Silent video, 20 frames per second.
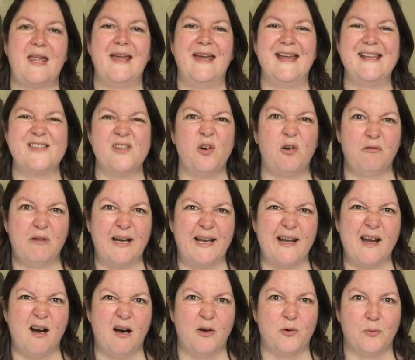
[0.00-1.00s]
It's not really
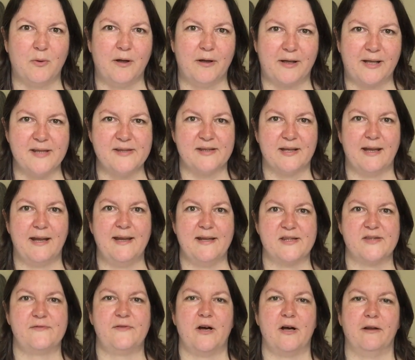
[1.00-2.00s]
hard work, is it?
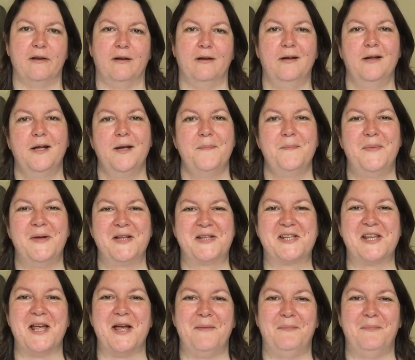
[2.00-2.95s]
It's fun, but